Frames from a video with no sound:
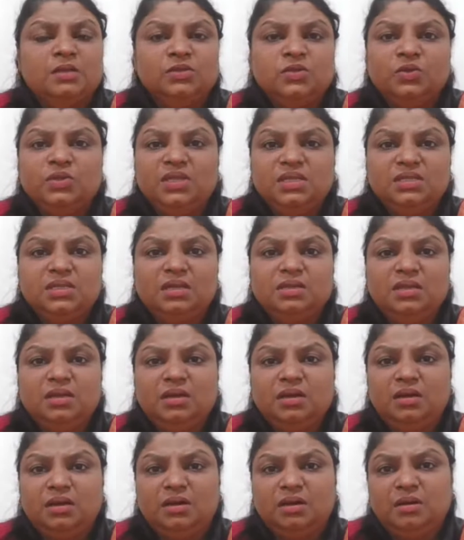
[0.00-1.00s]
So these are
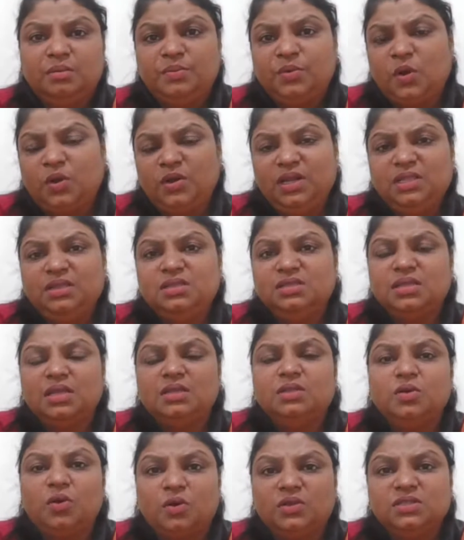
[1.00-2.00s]
the broadly these
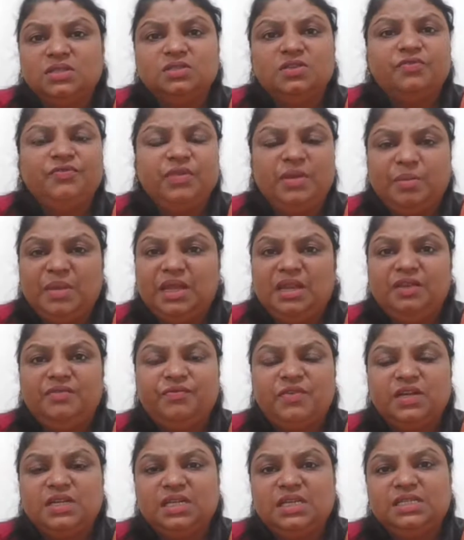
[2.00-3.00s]
are the causes of female
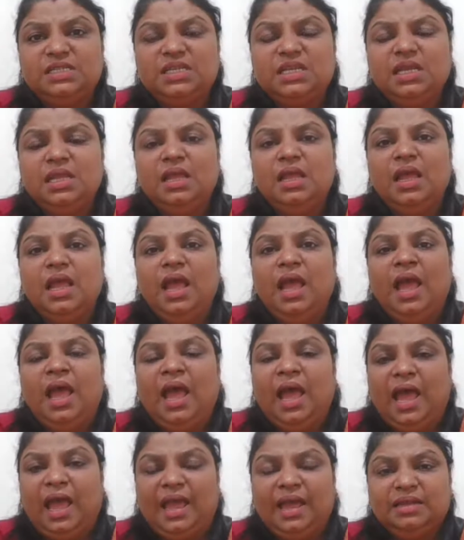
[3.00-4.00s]
infertility,
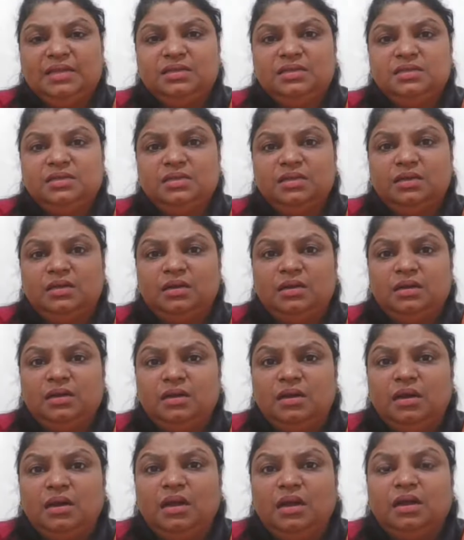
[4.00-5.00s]
and
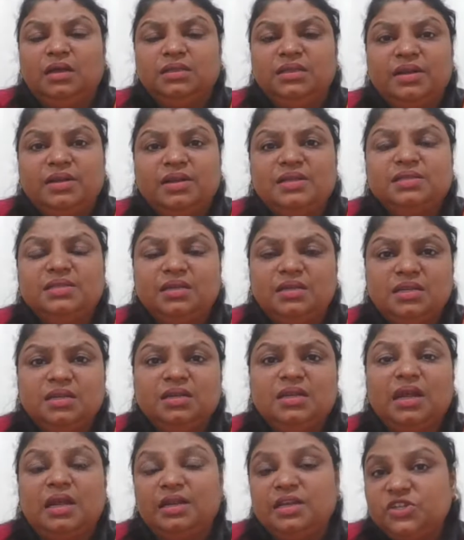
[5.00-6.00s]
there are
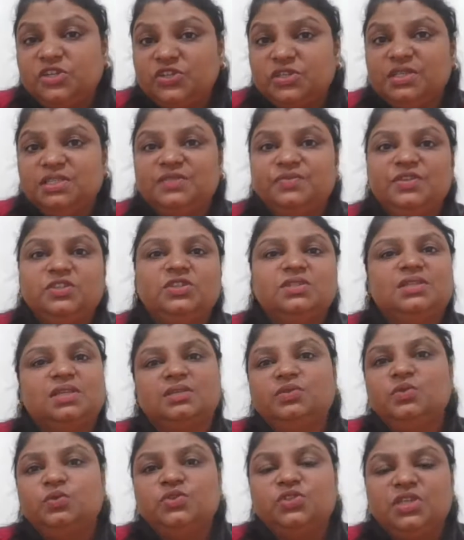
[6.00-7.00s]
certain conditions which is
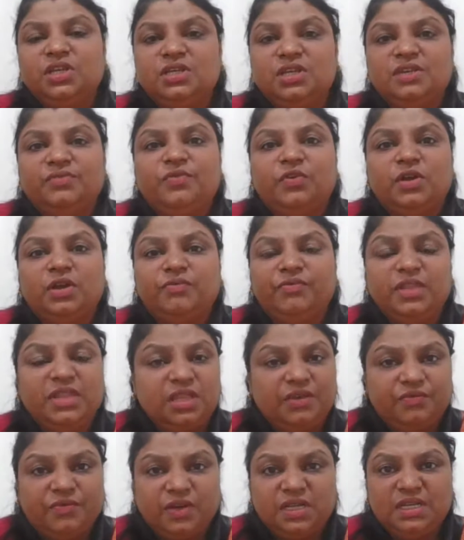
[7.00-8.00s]
associated
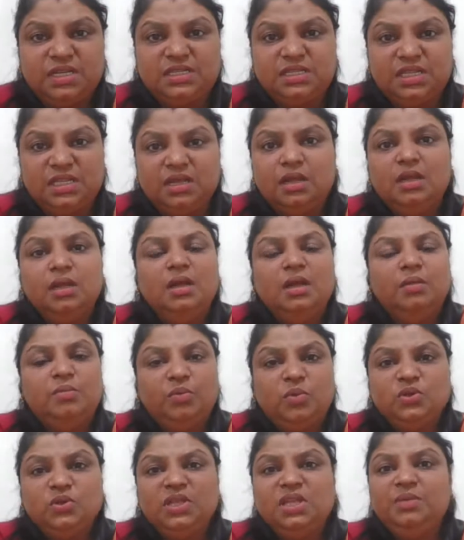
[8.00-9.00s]
with infertility,
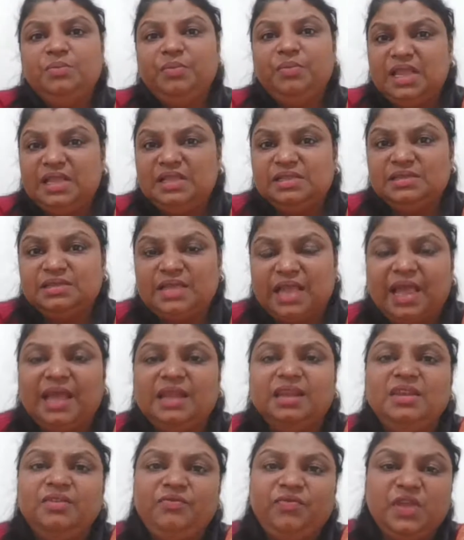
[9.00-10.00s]
both in males
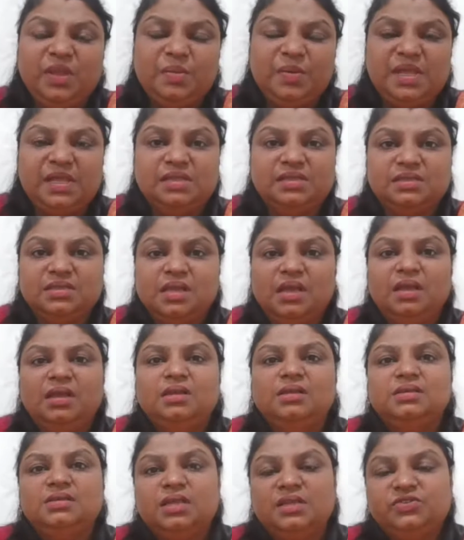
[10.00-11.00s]
and in
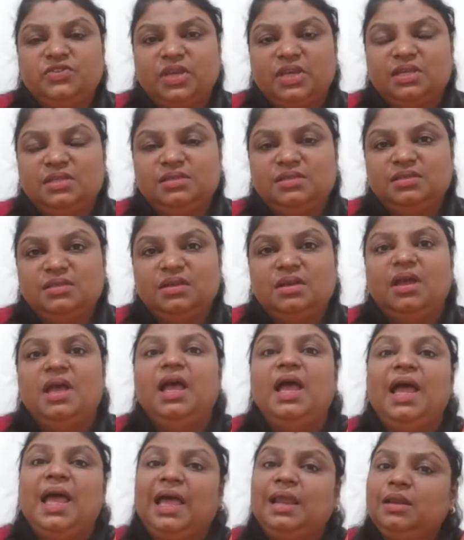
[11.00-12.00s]
females, such as
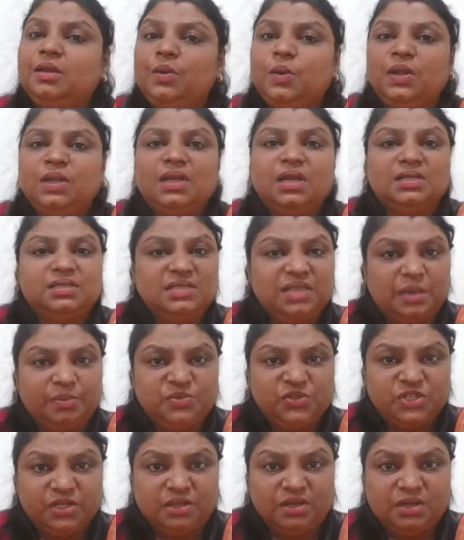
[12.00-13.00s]
alcohol
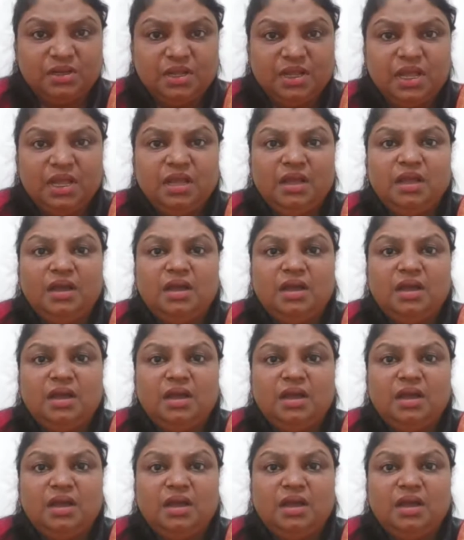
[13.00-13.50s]
consumption.